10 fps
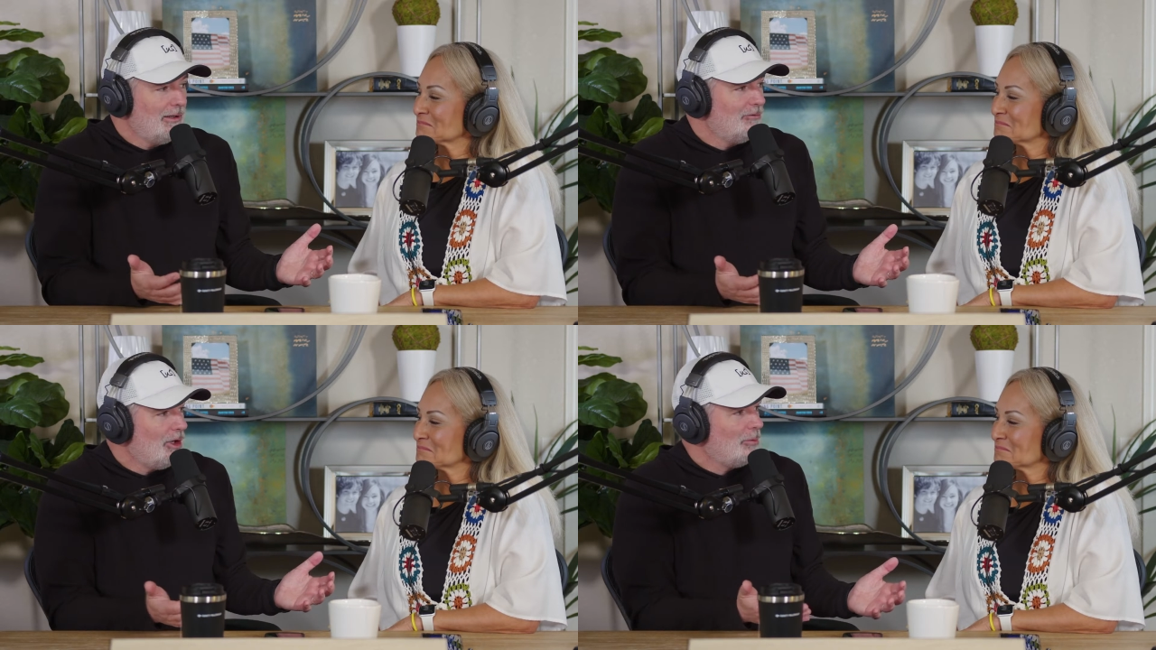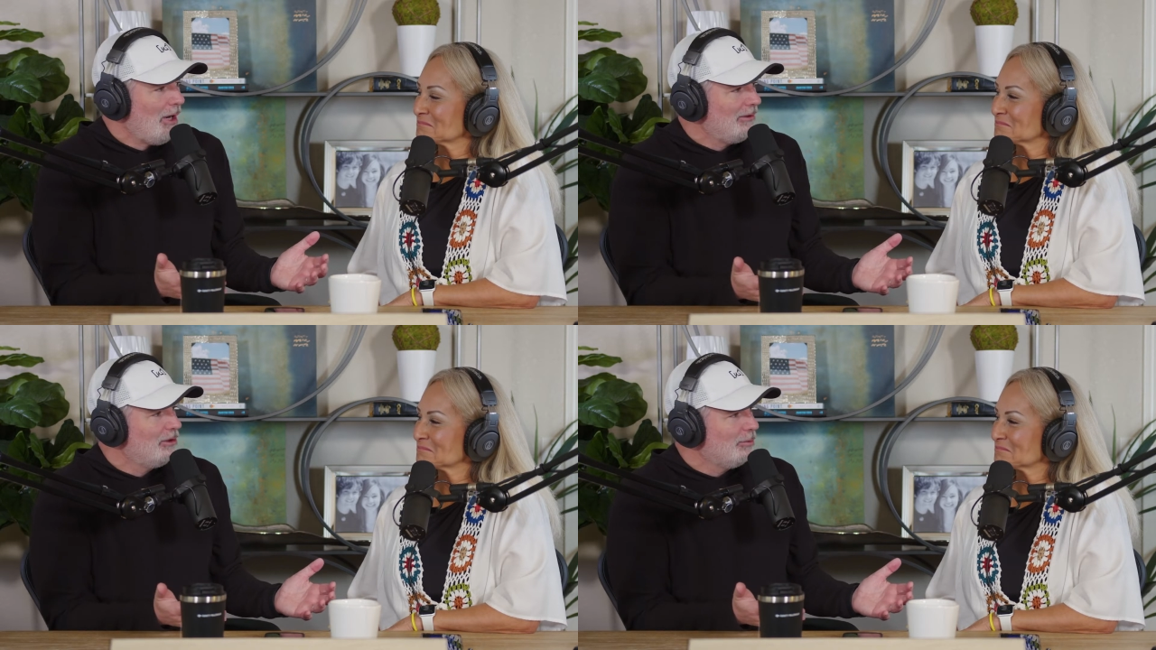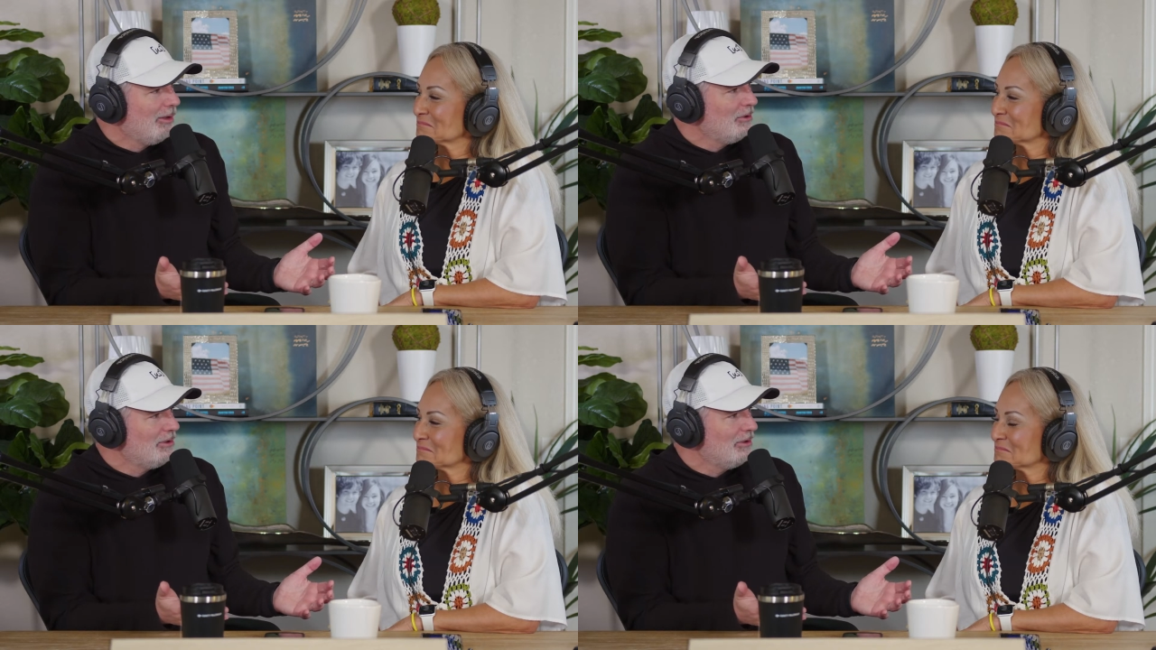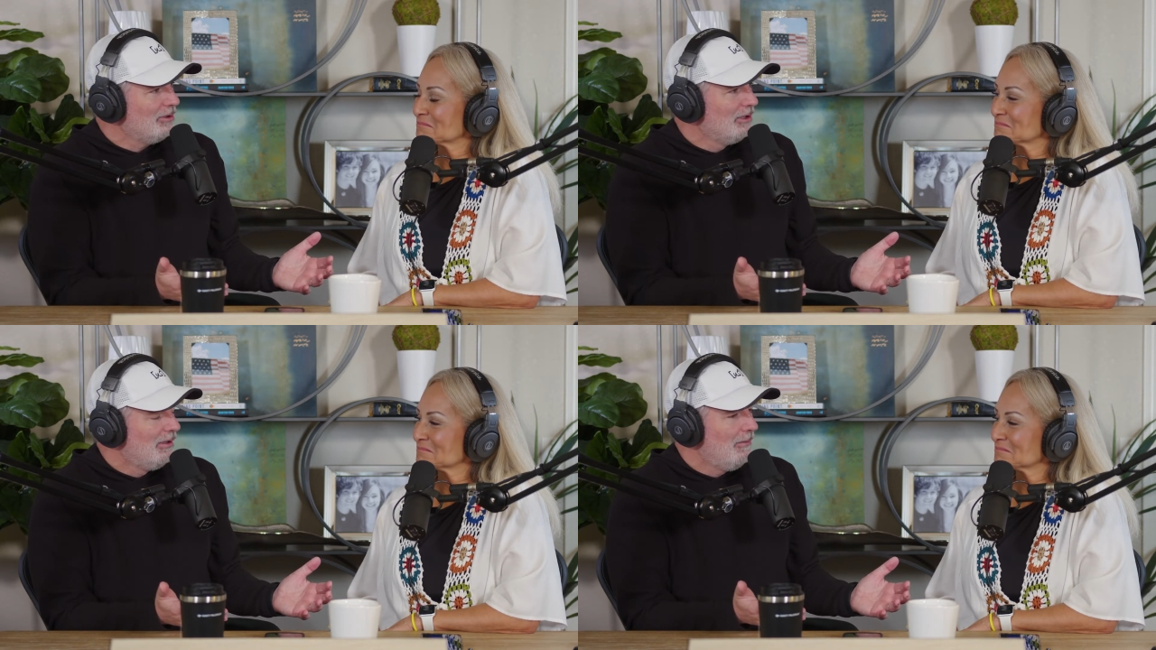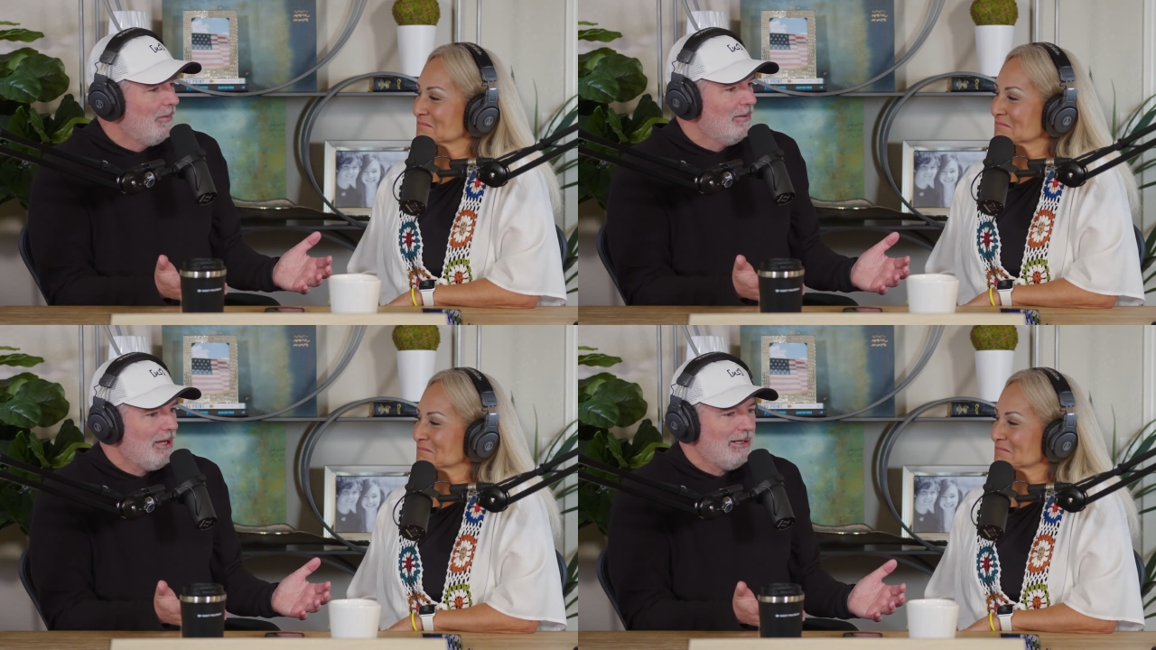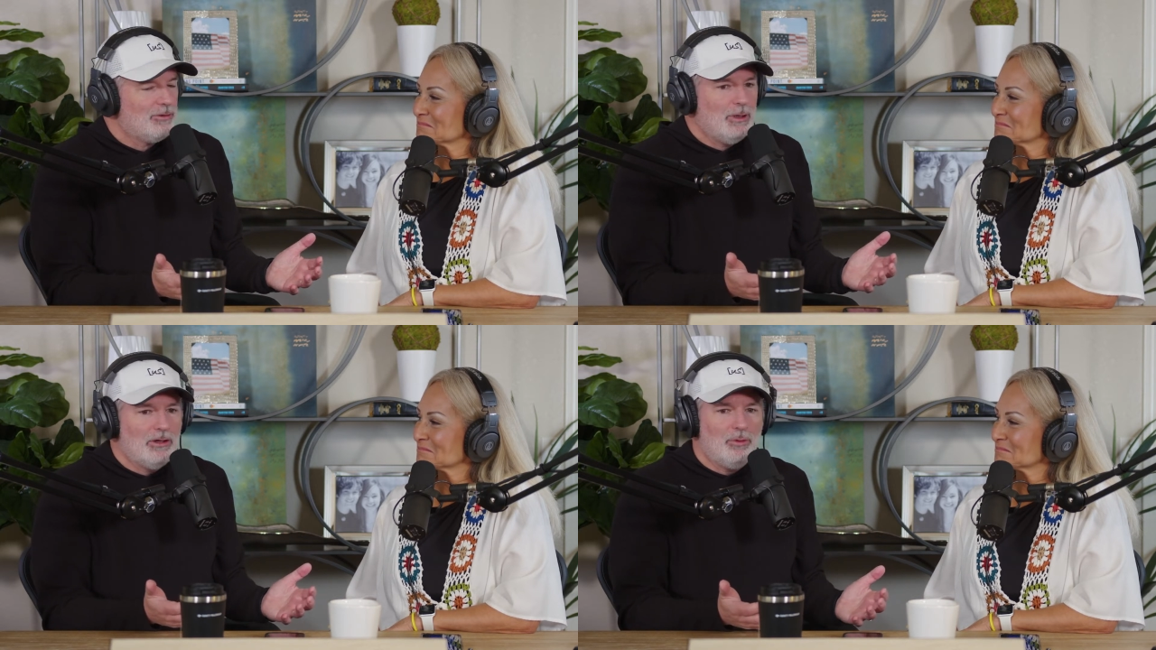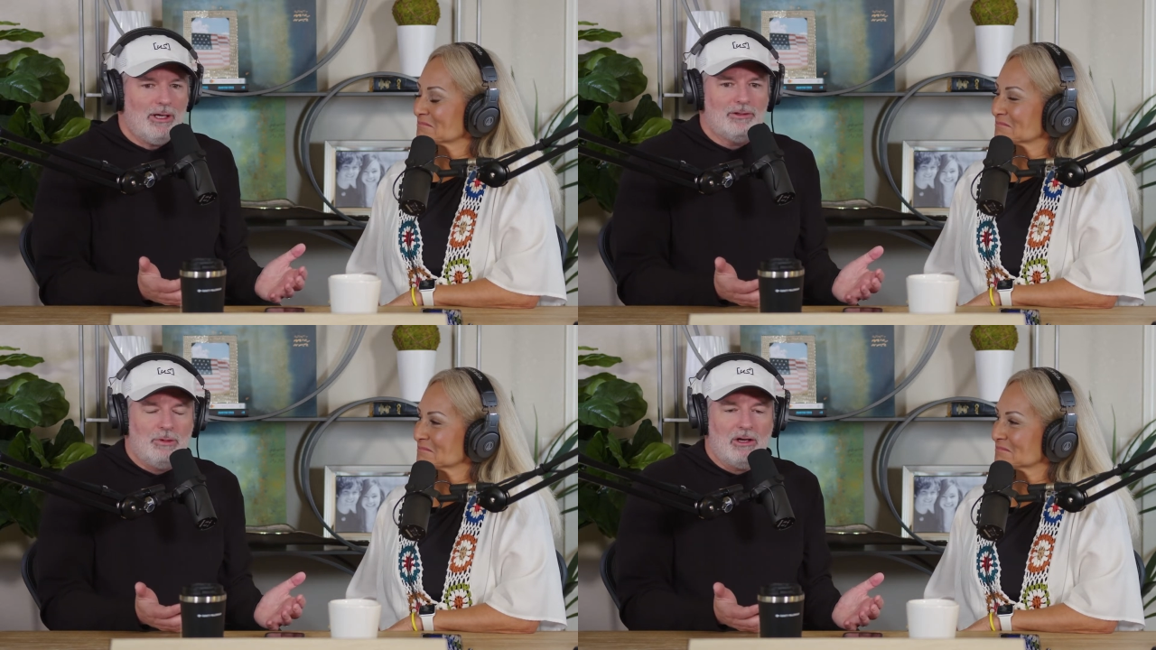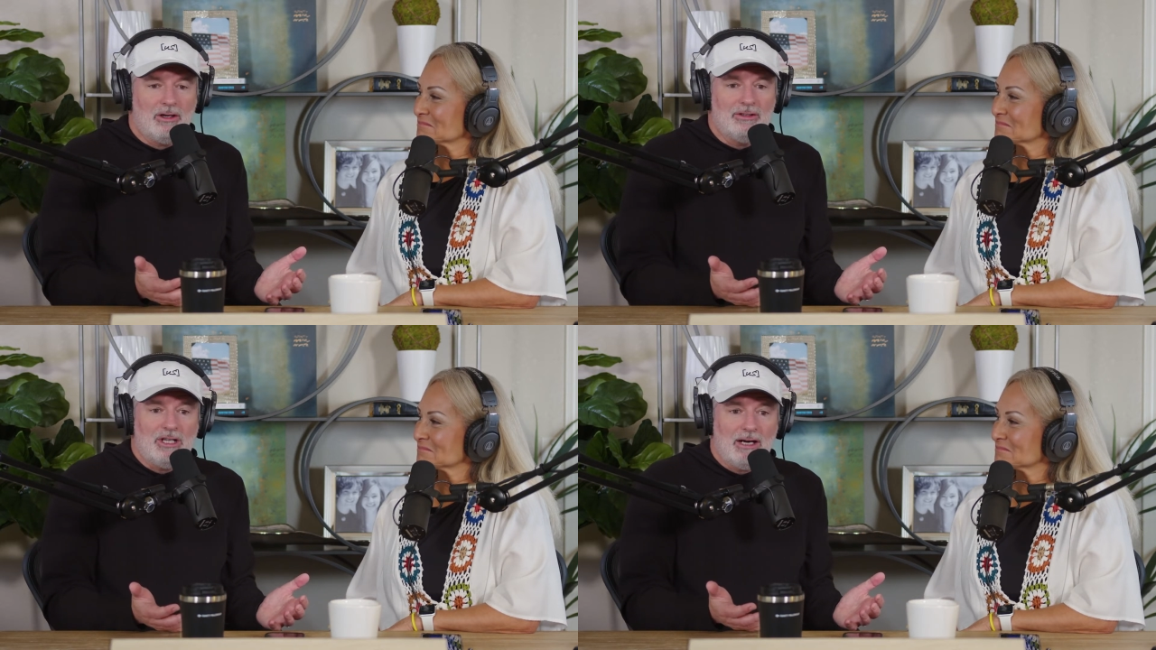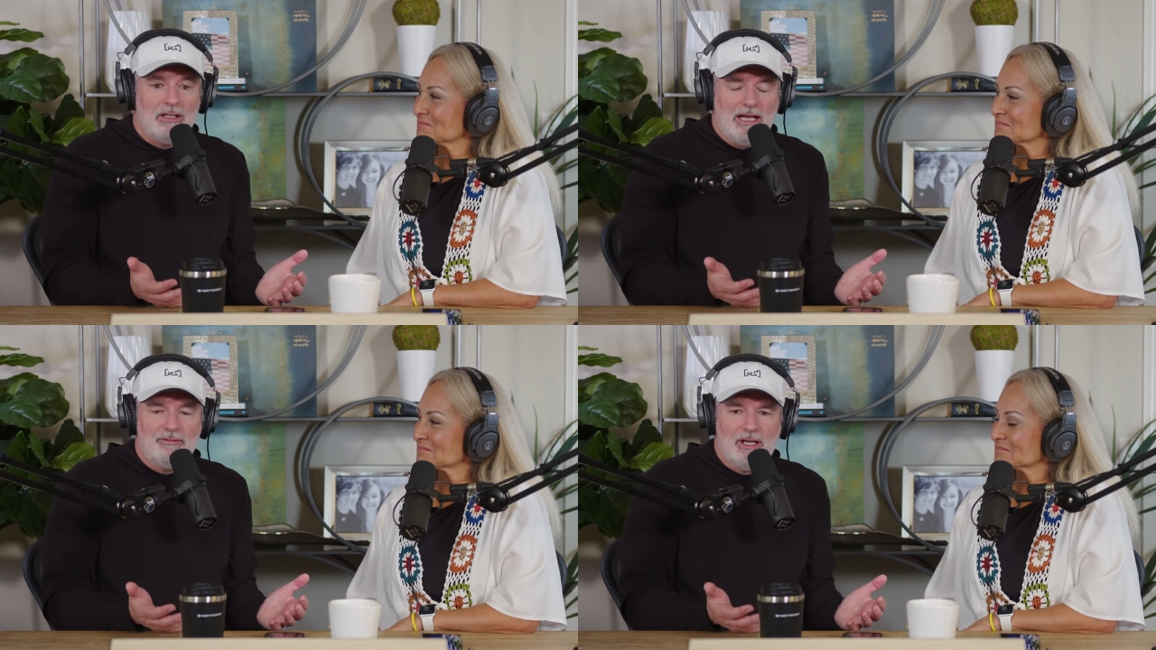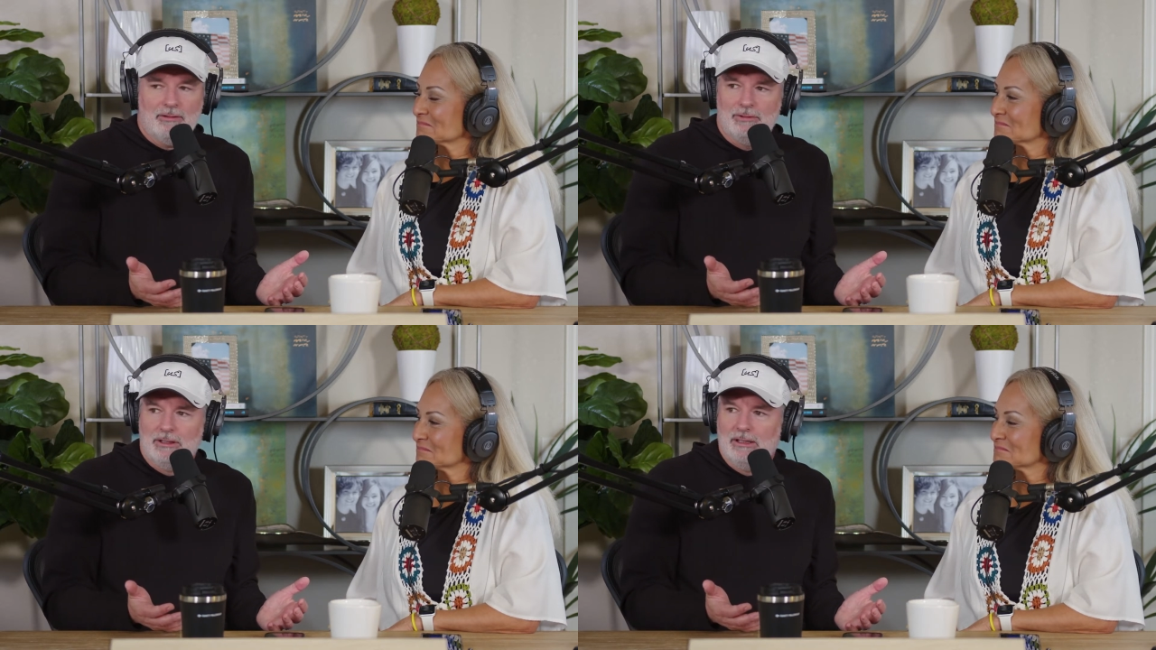Speaker 1: know, for all practical purposes, that's been the way it's been our entire lifetime.